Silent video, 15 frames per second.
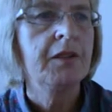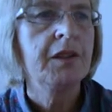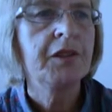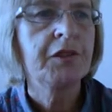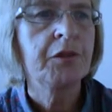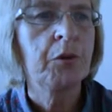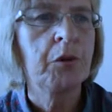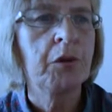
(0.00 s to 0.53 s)

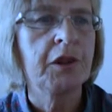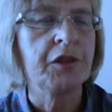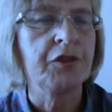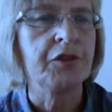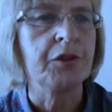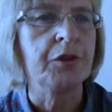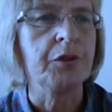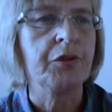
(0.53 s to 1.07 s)
These are all
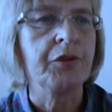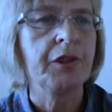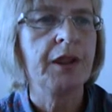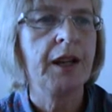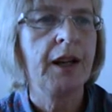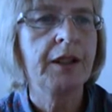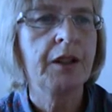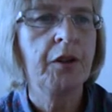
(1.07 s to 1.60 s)
issues
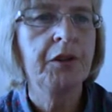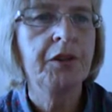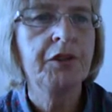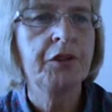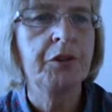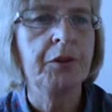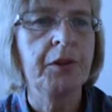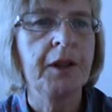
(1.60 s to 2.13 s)
that I go
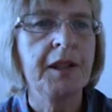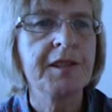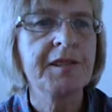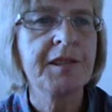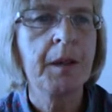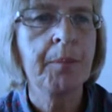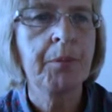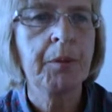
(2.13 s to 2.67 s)
into in a
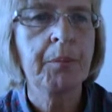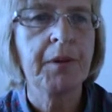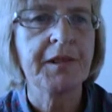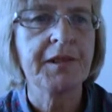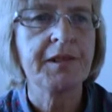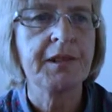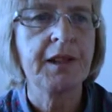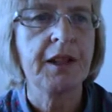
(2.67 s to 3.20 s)
separate
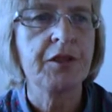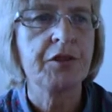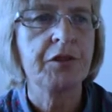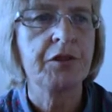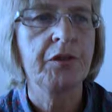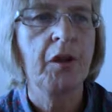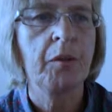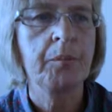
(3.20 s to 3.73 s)

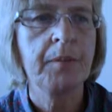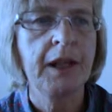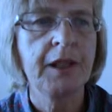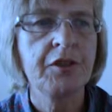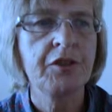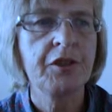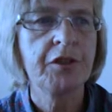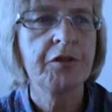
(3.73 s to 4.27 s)
presentation on
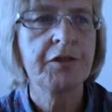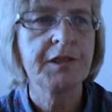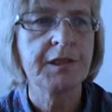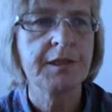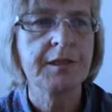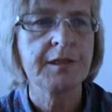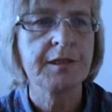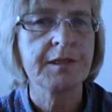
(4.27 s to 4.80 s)
managing
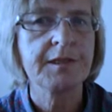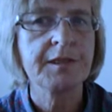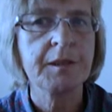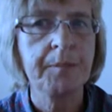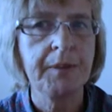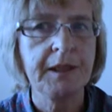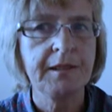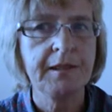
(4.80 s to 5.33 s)
resistance
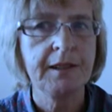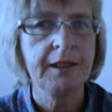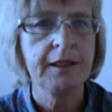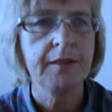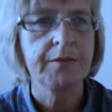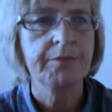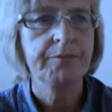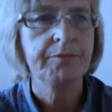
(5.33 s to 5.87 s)
to Bt.